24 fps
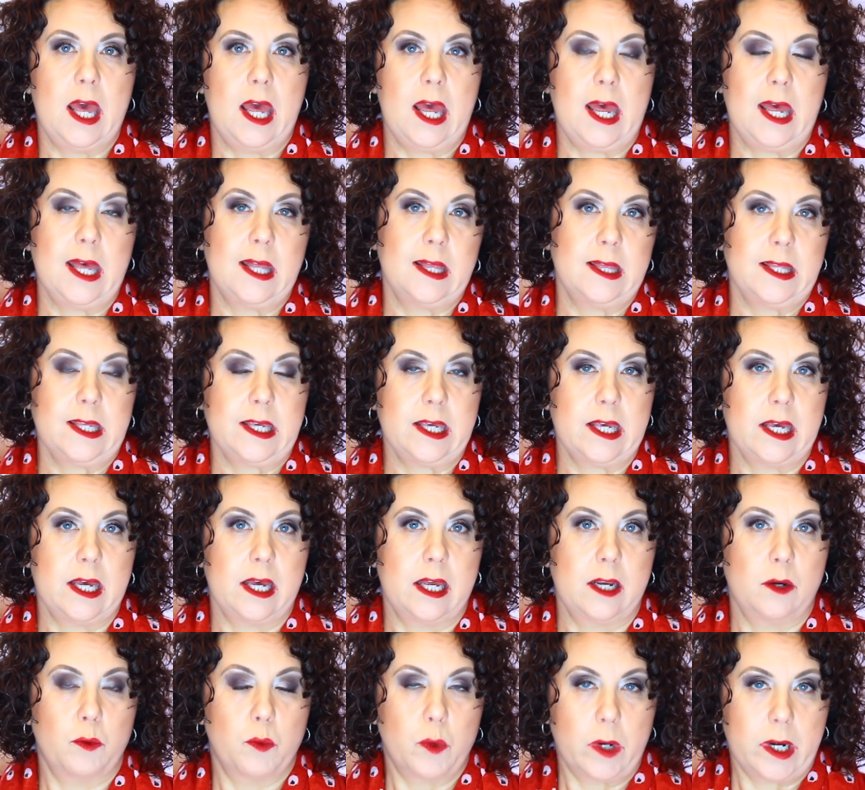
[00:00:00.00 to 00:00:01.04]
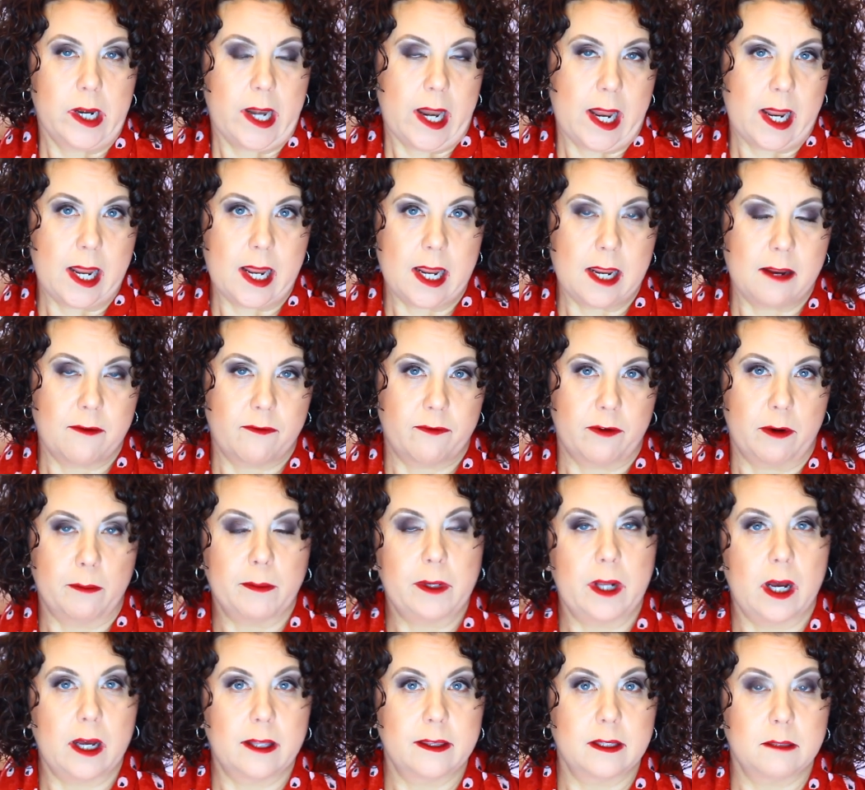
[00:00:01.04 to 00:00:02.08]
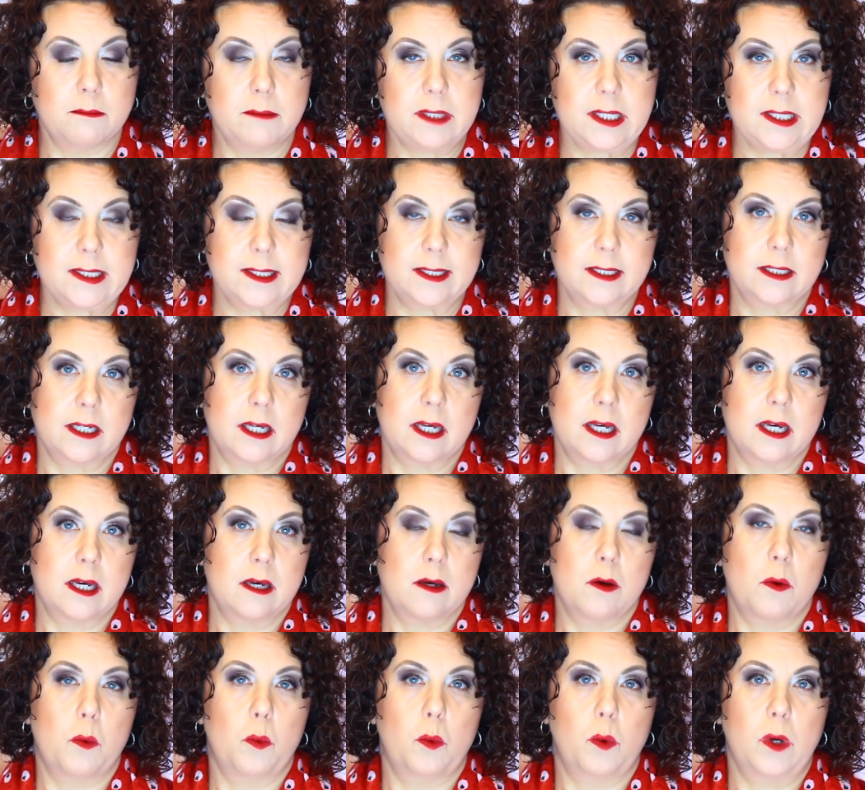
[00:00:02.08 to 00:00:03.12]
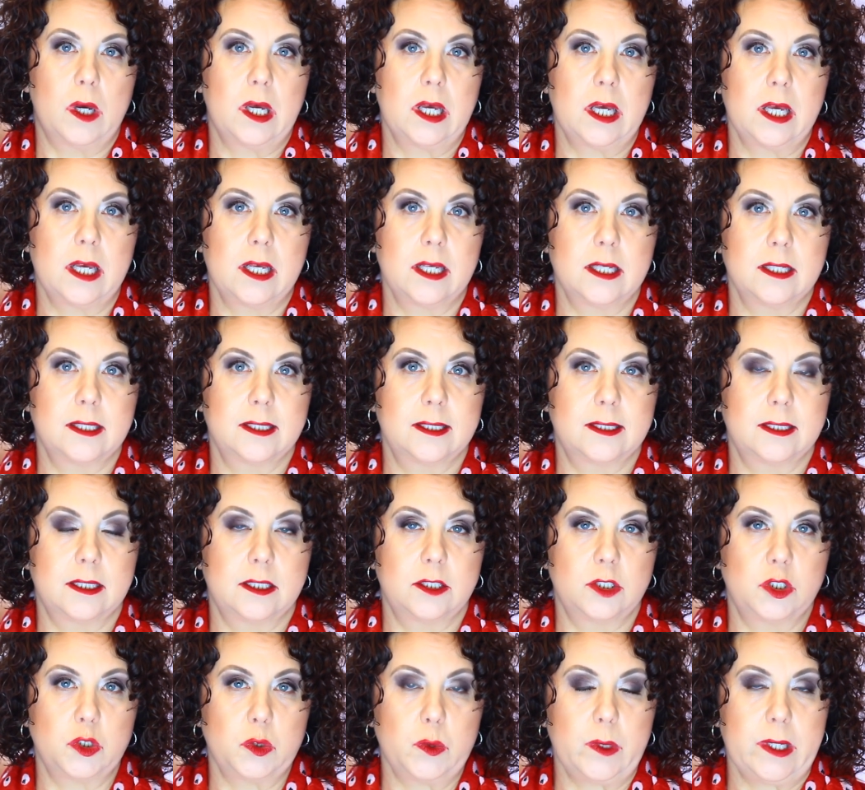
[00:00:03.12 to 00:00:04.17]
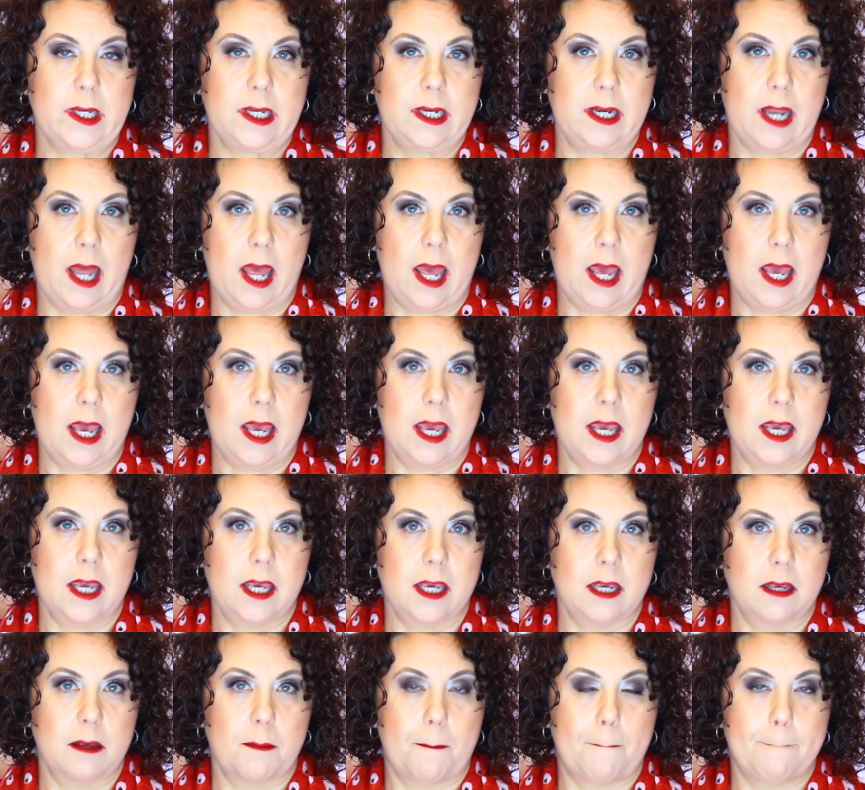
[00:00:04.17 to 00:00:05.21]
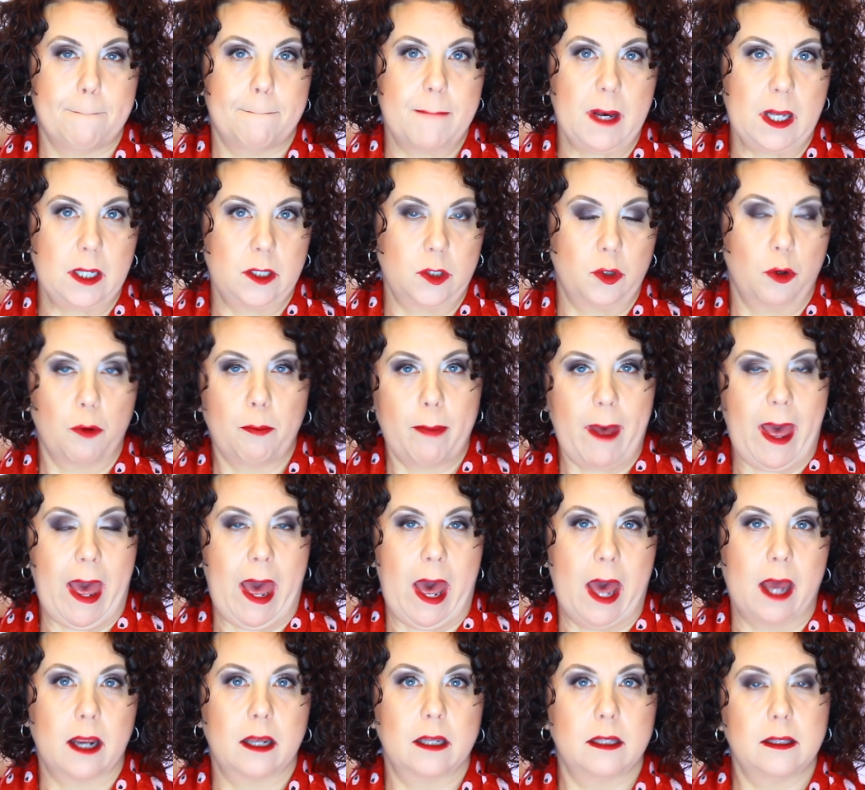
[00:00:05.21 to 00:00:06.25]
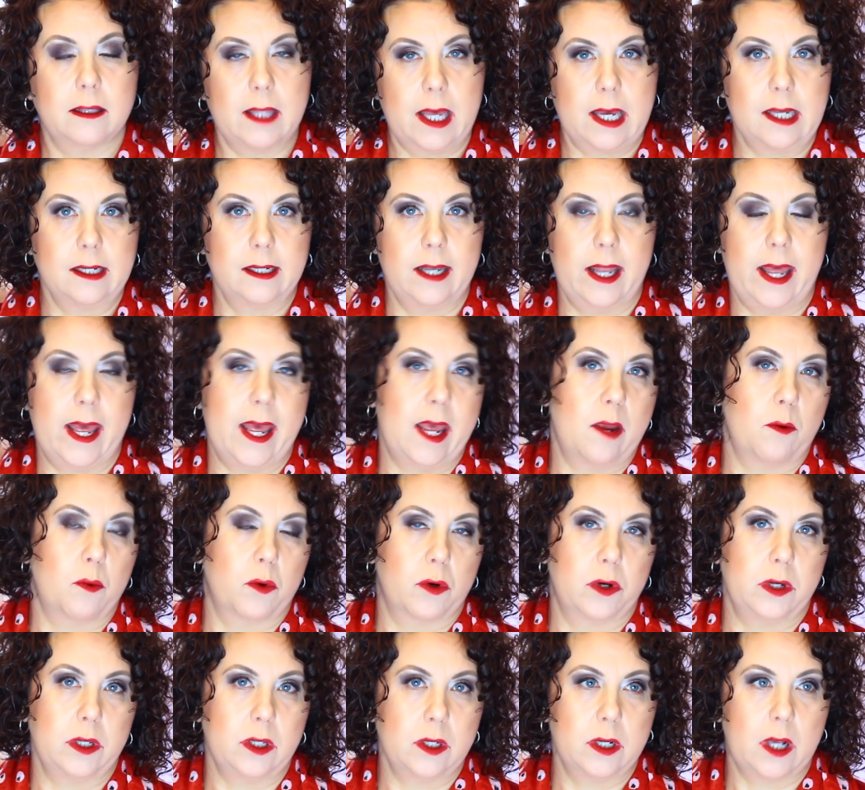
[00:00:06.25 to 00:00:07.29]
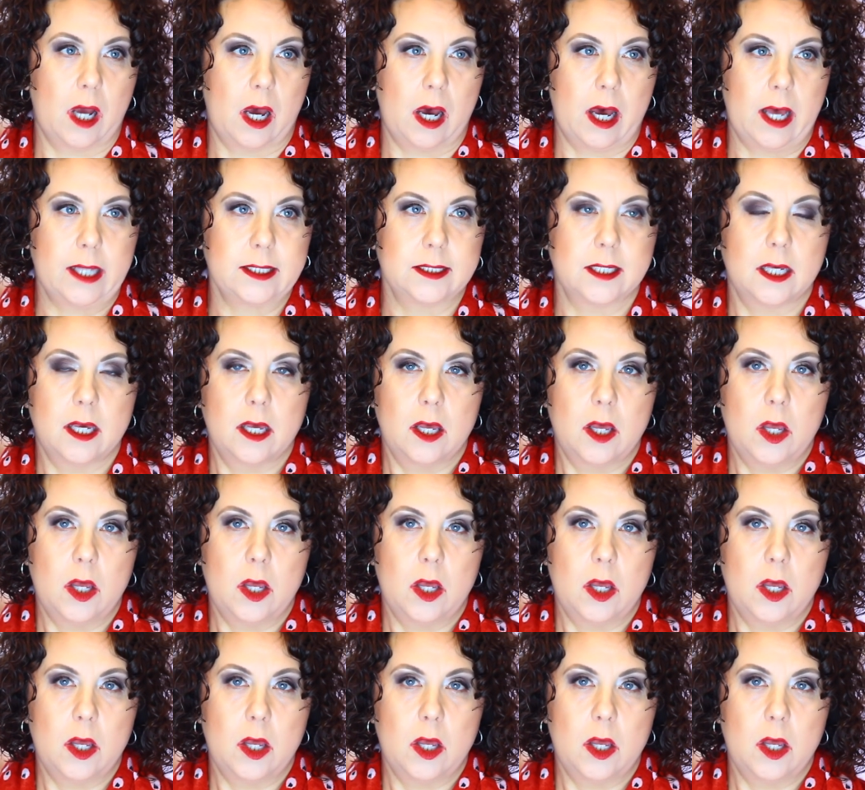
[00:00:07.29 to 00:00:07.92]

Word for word: And then Renee from Gothamista was doing a bundle pack that day where you got